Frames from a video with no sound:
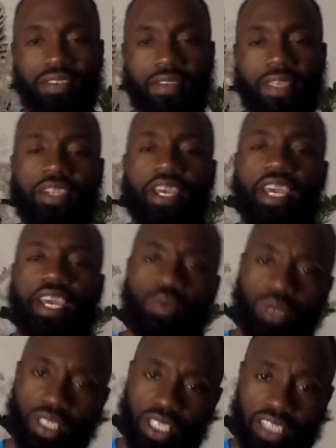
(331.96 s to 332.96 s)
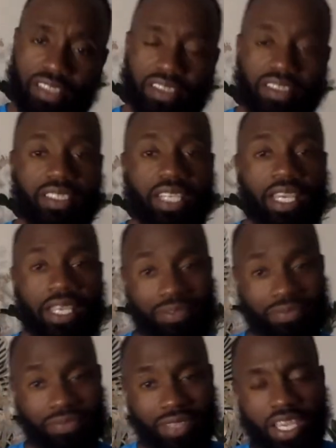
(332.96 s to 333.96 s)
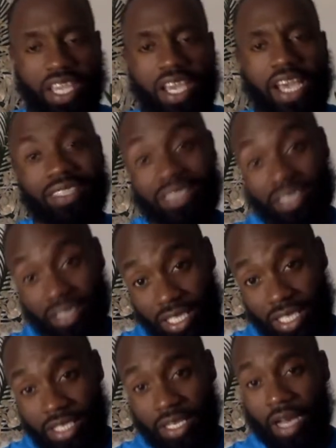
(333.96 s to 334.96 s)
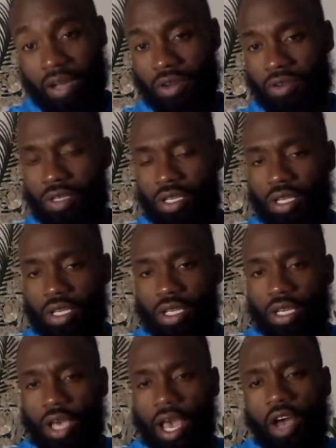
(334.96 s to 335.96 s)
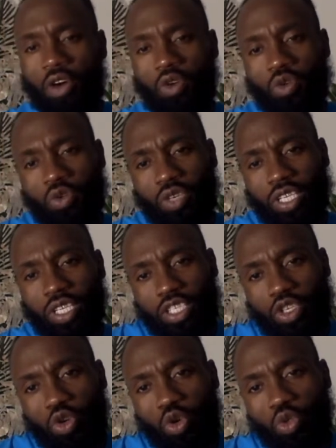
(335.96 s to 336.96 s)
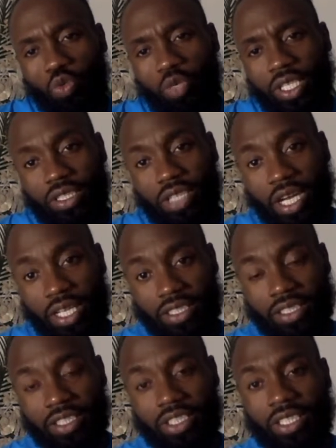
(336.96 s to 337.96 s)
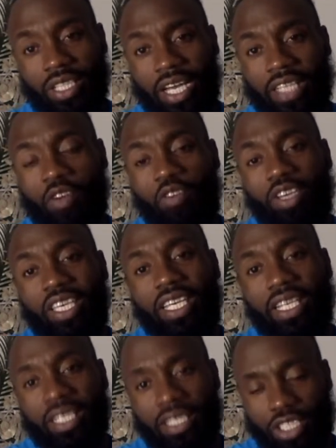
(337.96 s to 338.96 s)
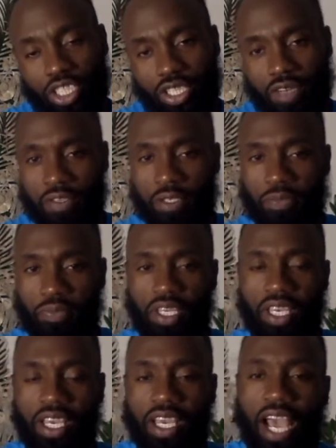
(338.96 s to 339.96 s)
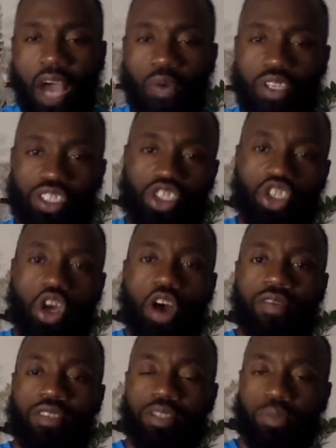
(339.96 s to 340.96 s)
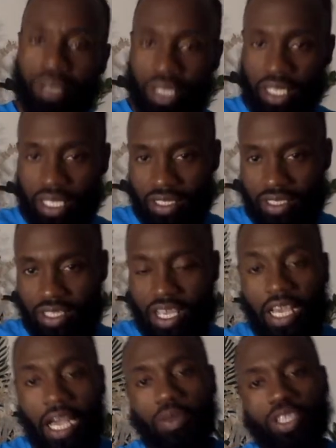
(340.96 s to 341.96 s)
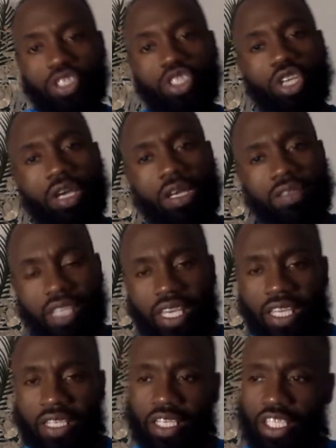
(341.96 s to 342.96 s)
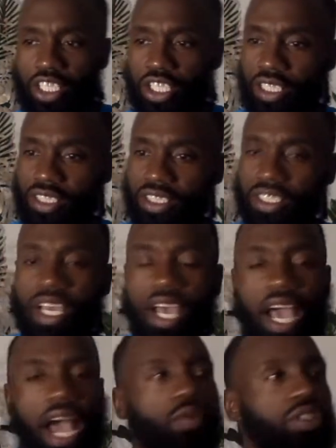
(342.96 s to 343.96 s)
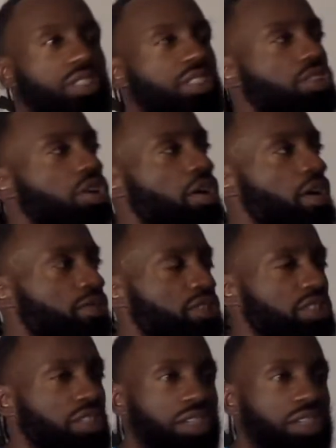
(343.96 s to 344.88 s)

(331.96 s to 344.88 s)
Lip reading: and hear what he had to say, and see now how he's hoodwinked us into the idea of killing each other, how it serves the police, how it serves the NHS, how it serves